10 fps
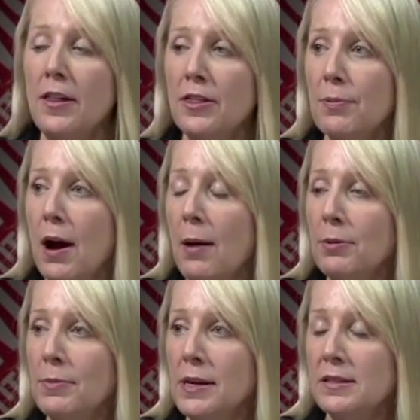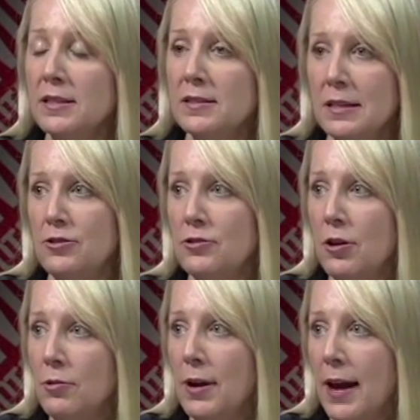The problem is that you
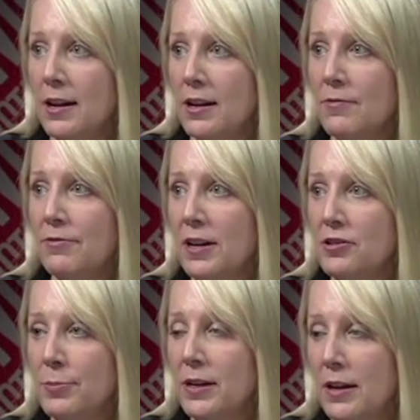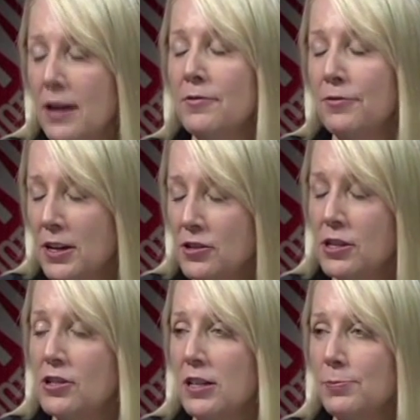don't get an inflation
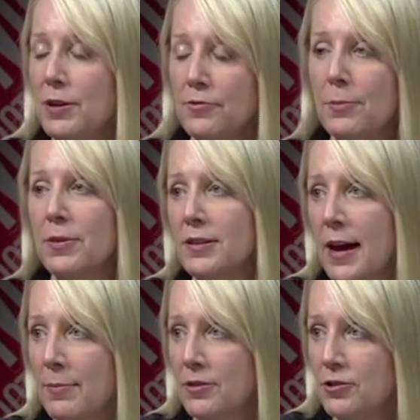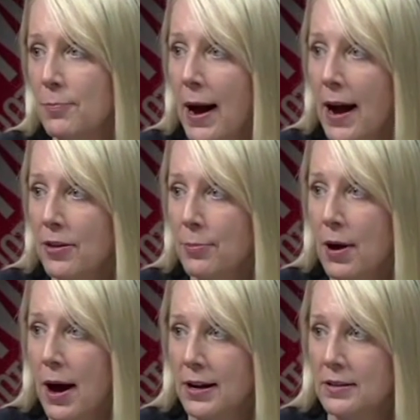adjustment from the time that you buy the
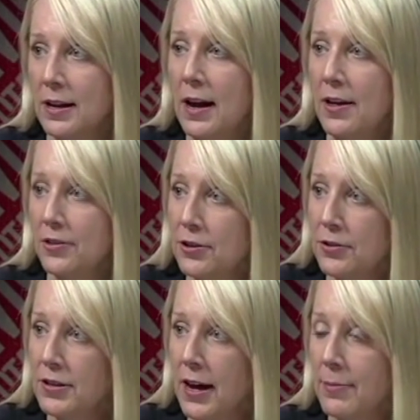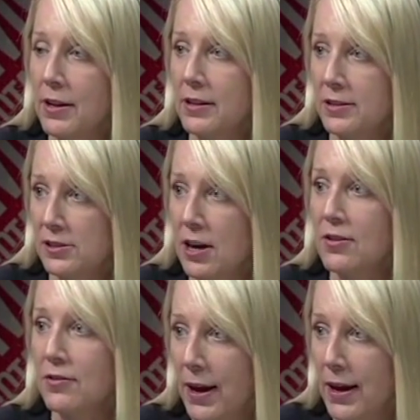product to the time that it
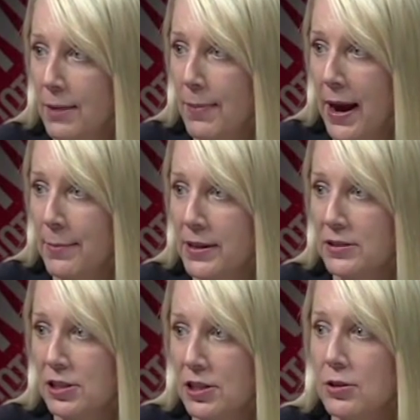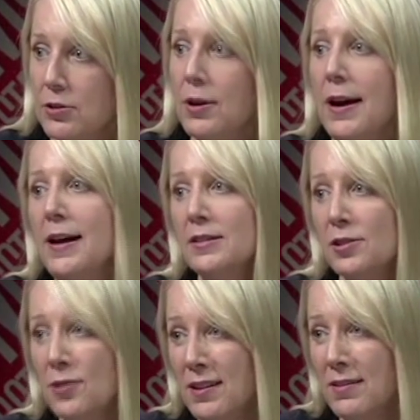starts making payments to you.
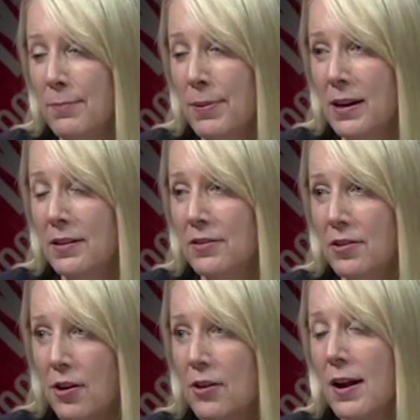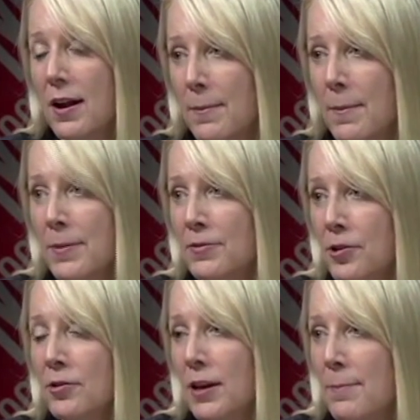So that's a big concern,
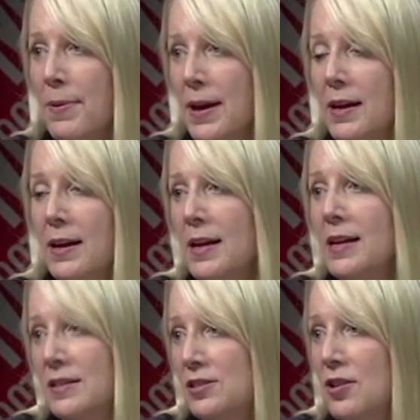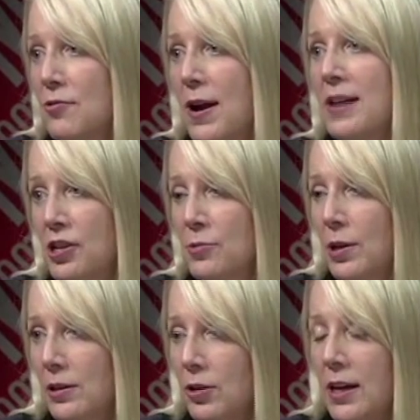certainly a big consideration
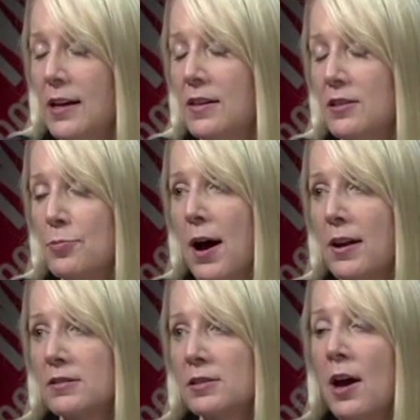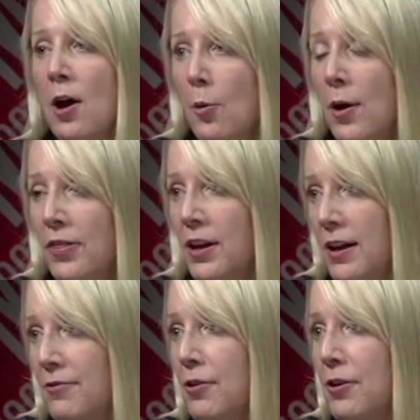when looking at these products. One thing
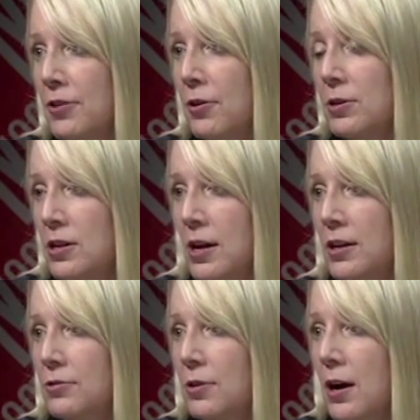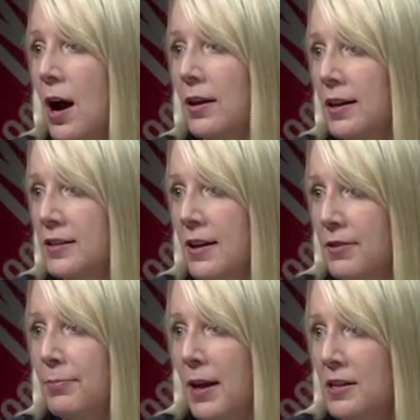I've heard, though, in talking to our colleague
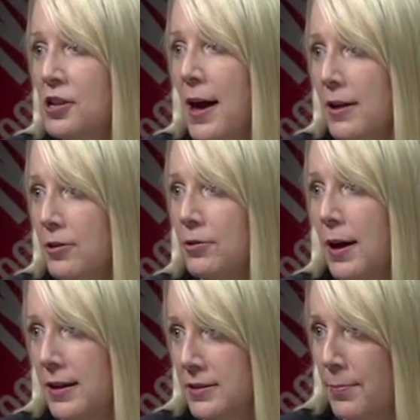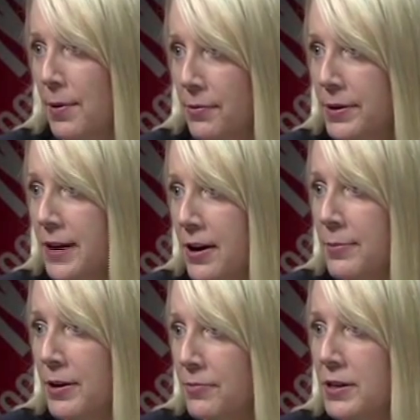David Blanchett, who heads up our
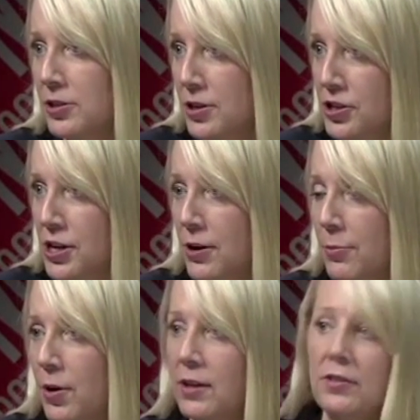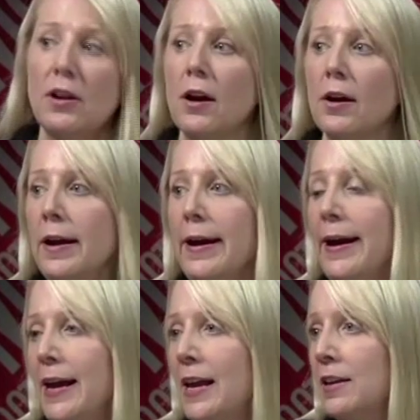retirement research here at Morningstar,
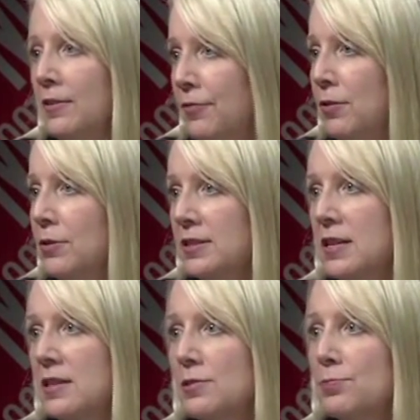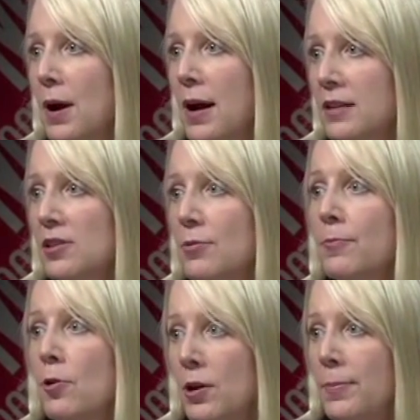his view is that these products are
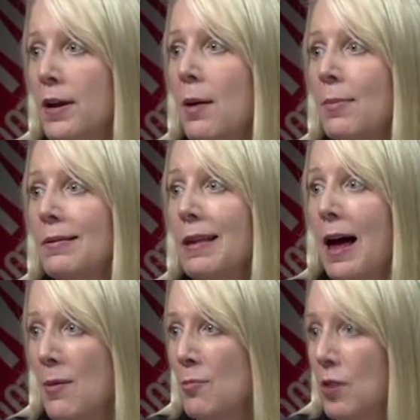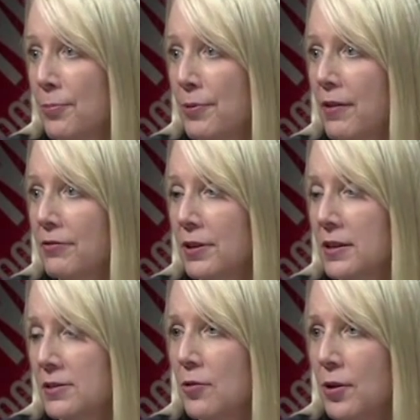going to become a lot more
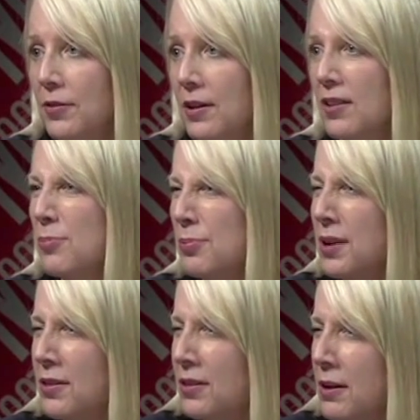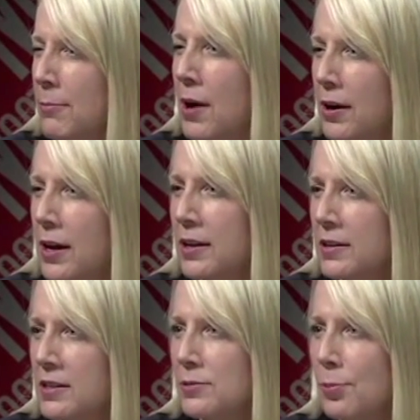prevalent. So he said it's a pretty thin market at
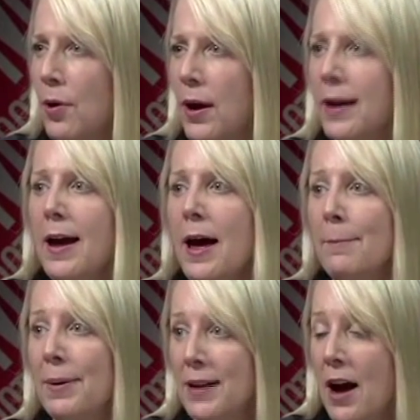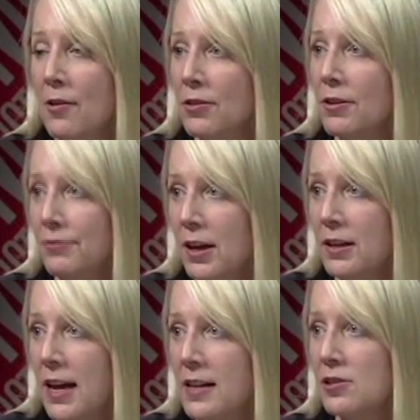this point, but now that the
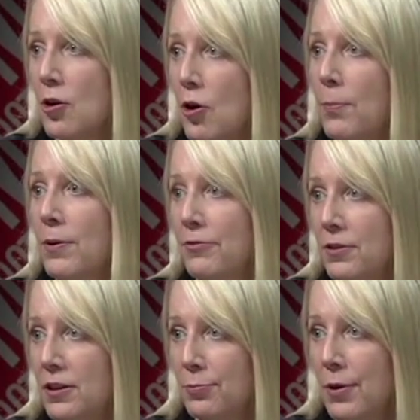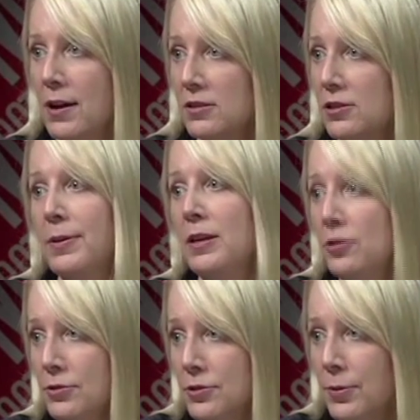floodgates are open for these products to be
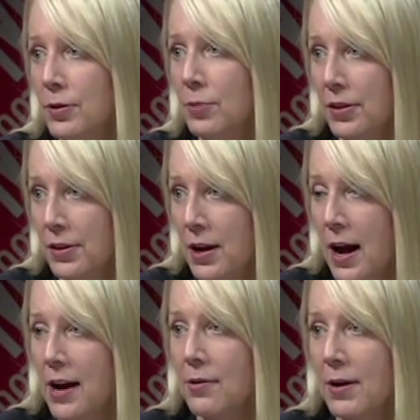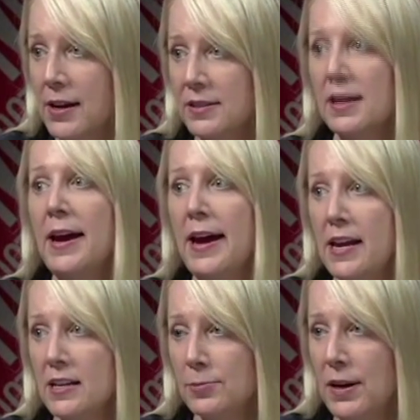usable within IRAs,
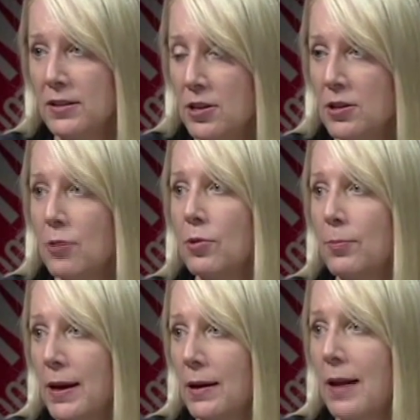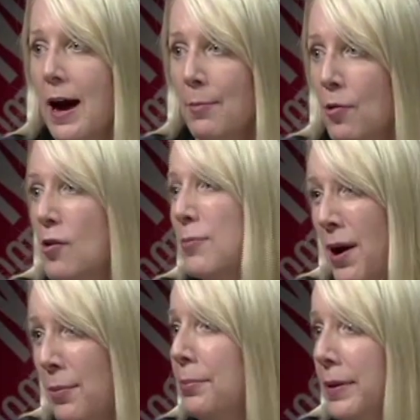he expects that there will be a lot more and
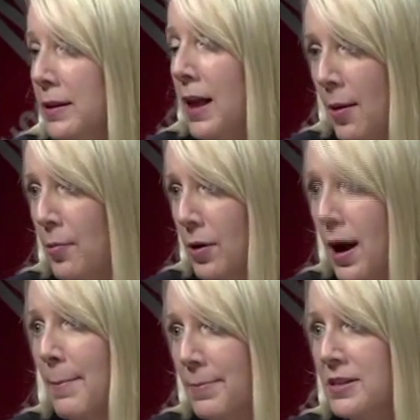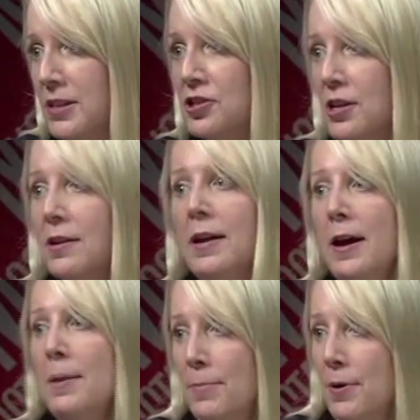probably a lot more competition,
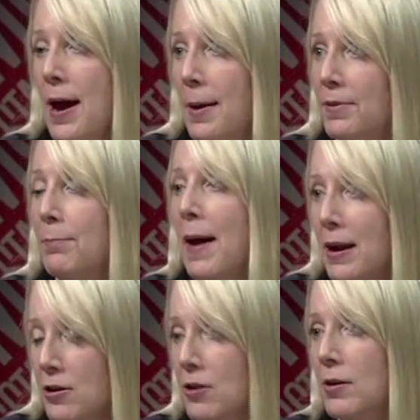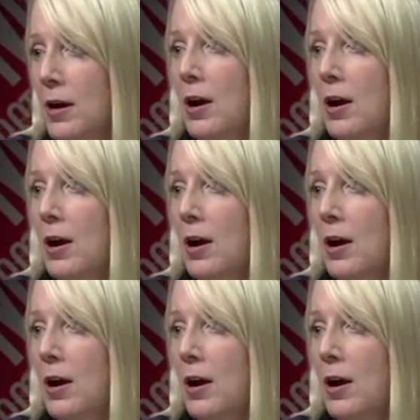perhaps better